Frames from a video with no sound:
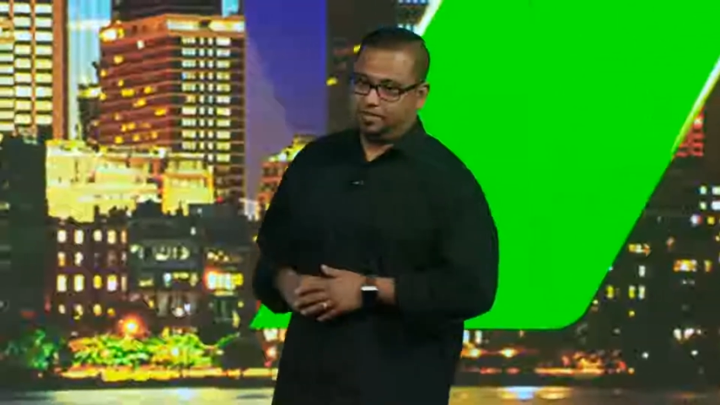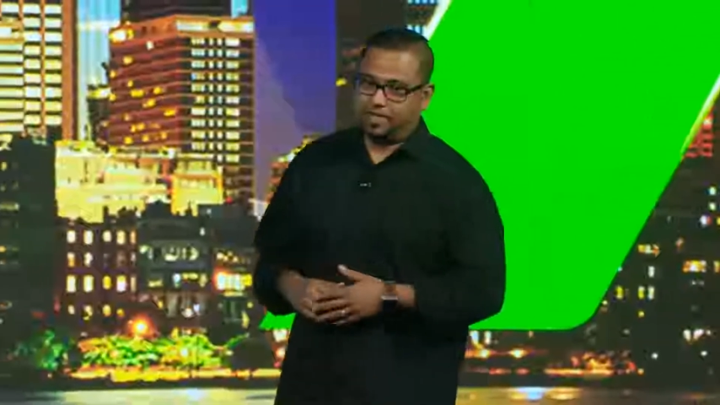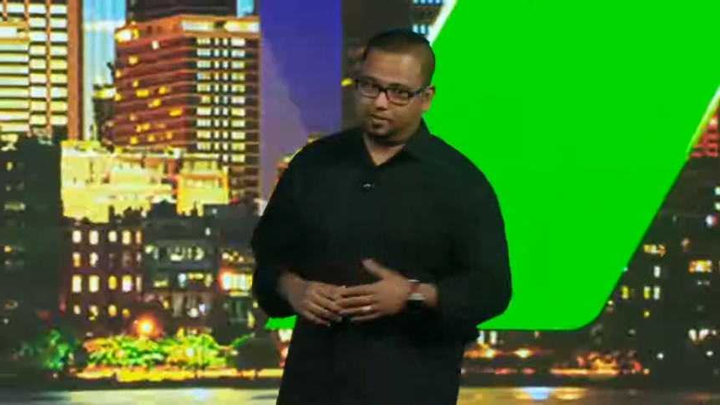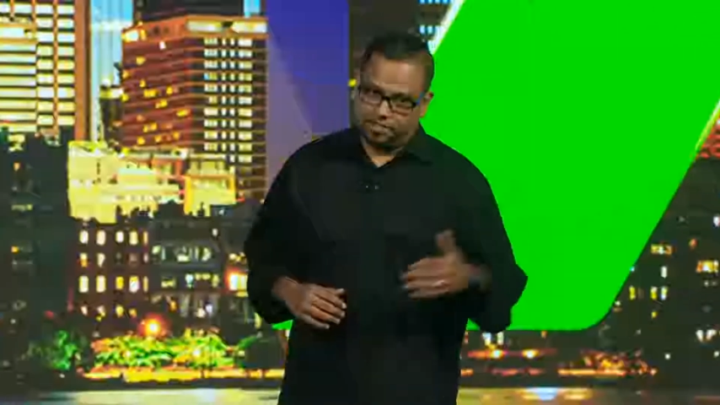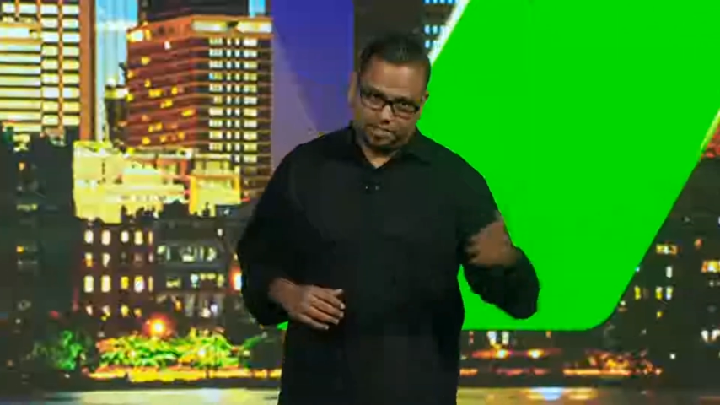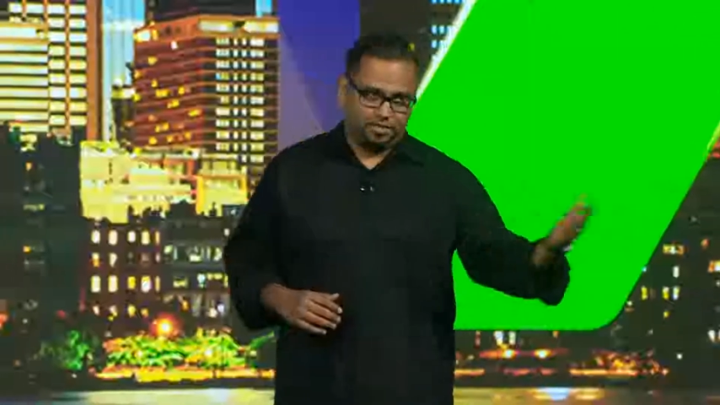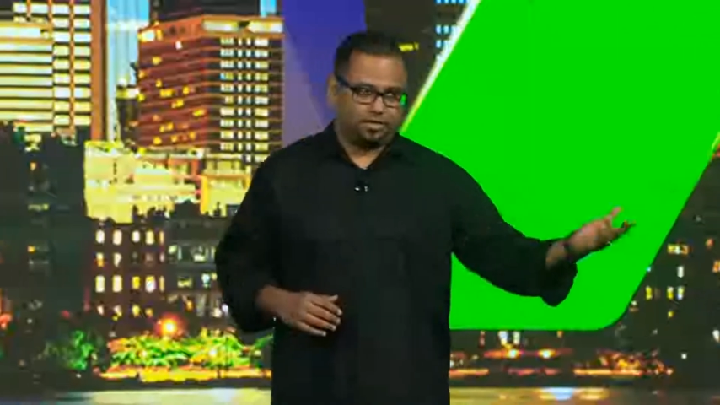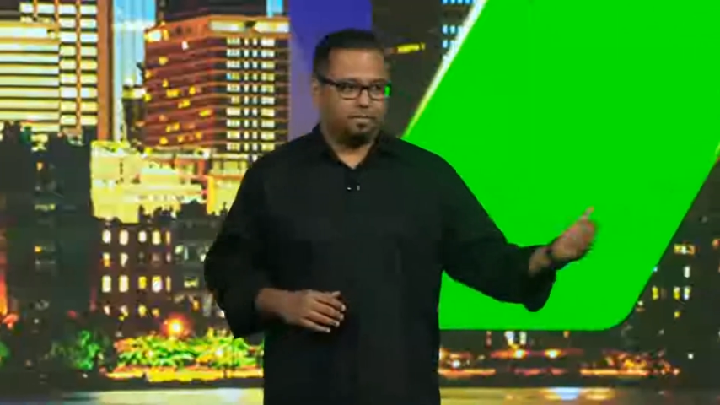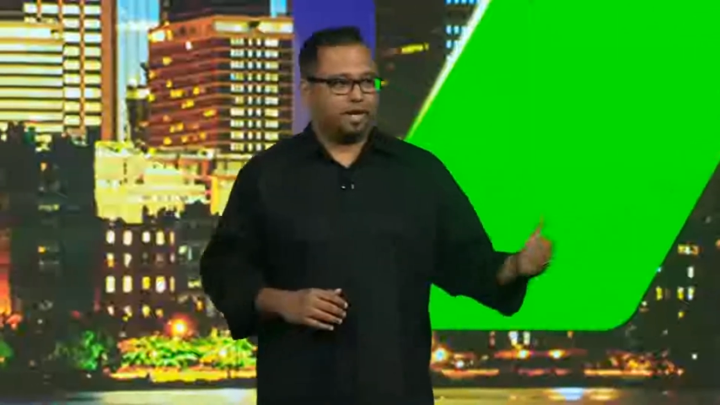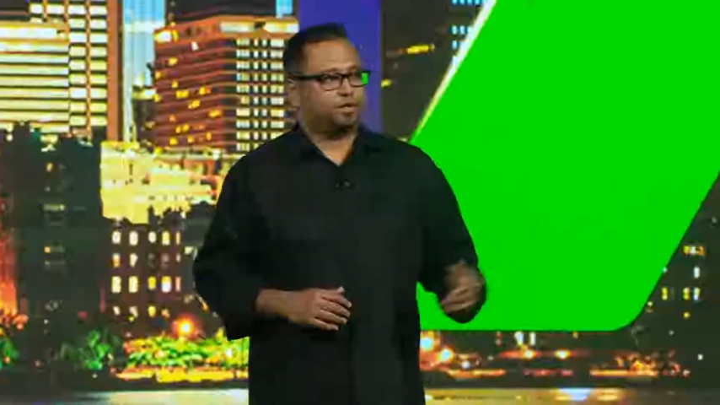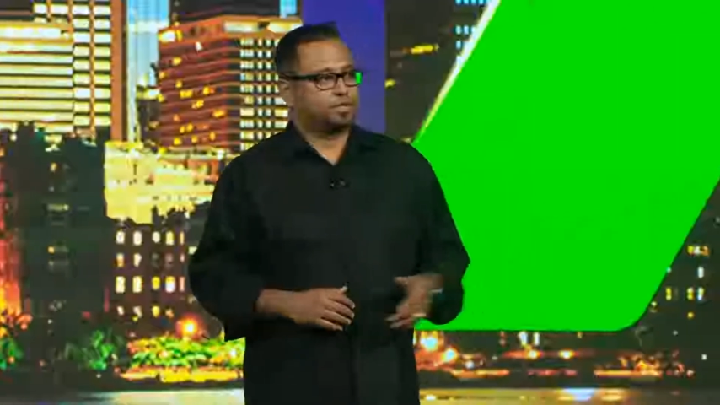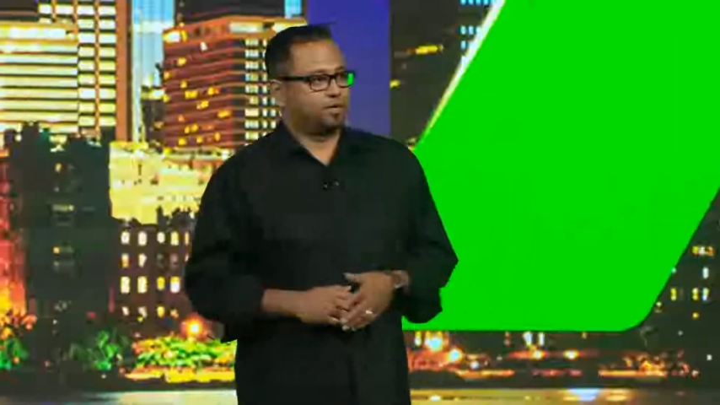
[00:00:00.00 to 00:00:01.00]
Now let's hear the
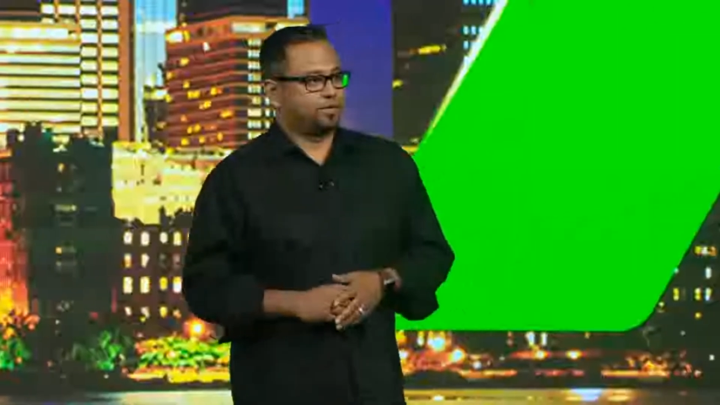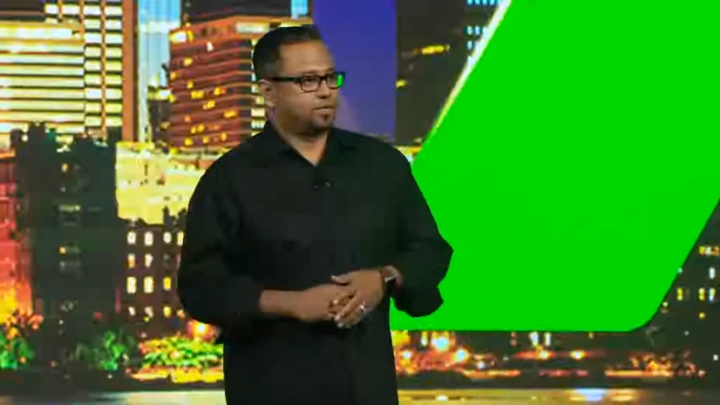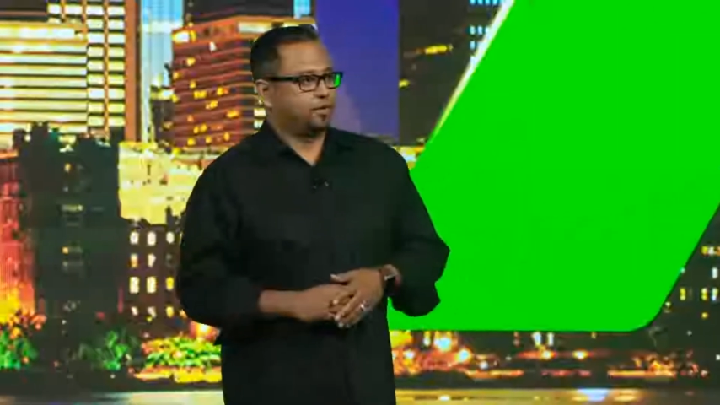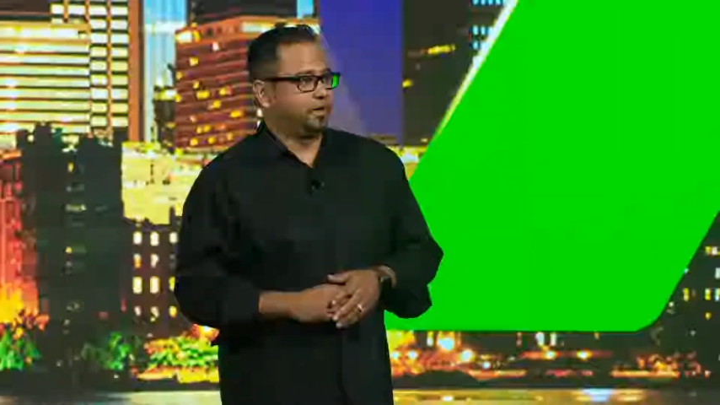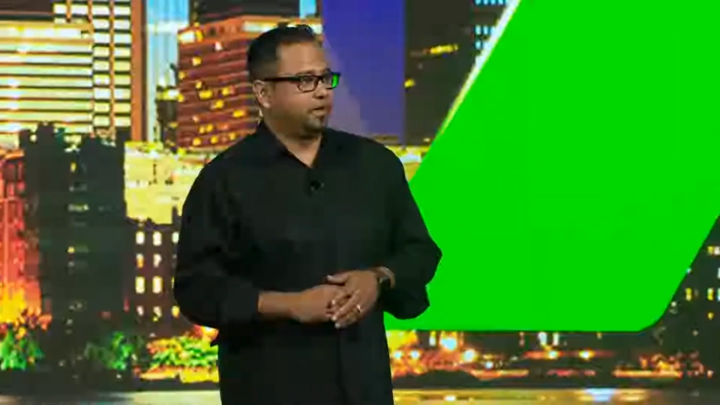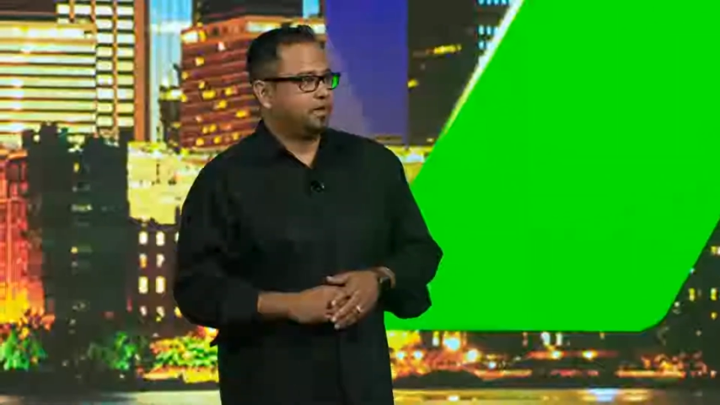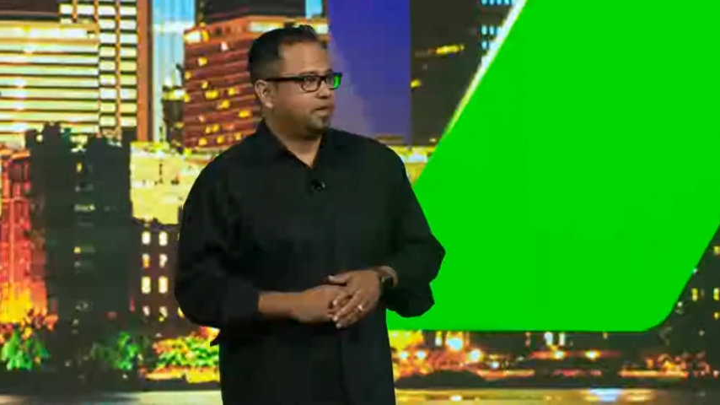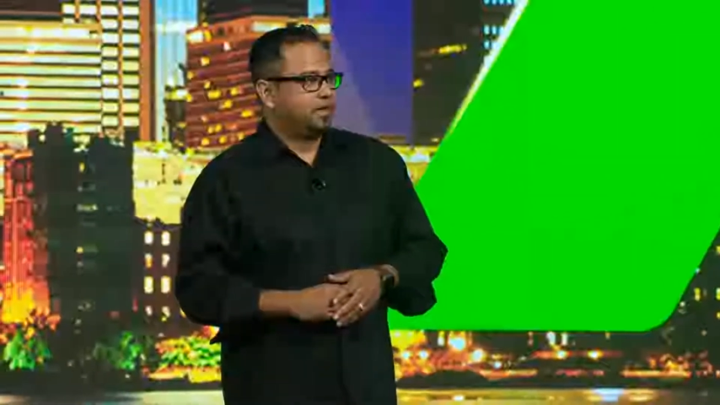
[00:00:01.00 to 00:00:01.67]
Microsoft story.